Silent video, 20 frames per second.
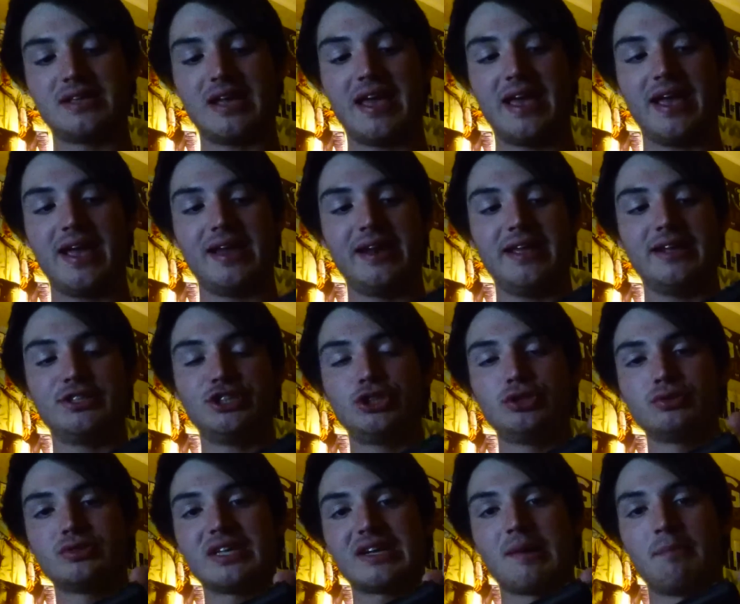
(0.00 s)
and it shoots
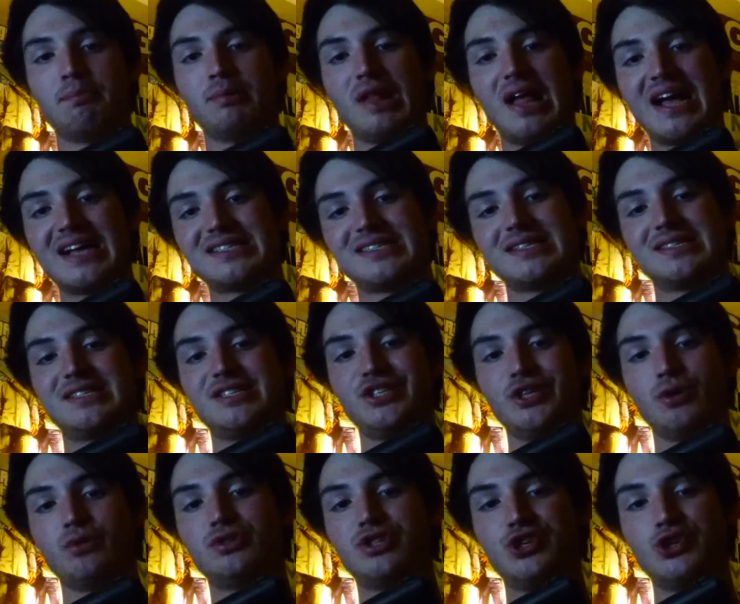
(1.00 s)
like a blast of
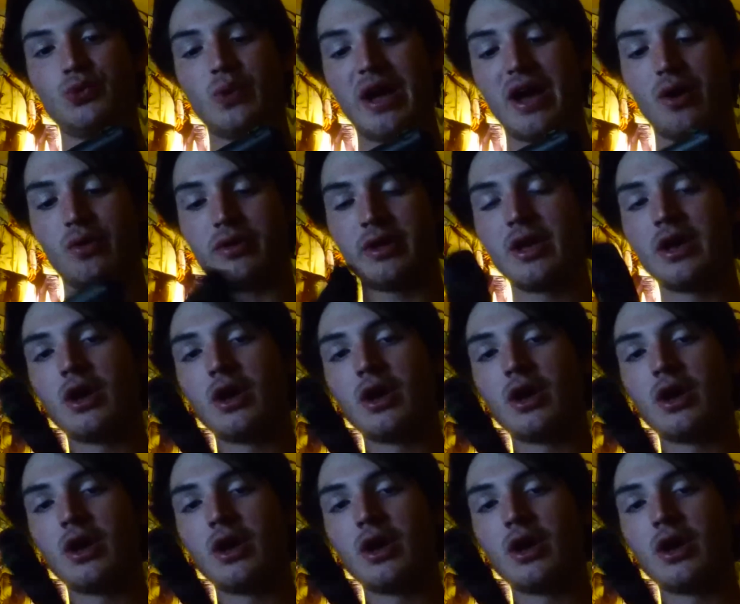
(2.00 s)
CO2 out.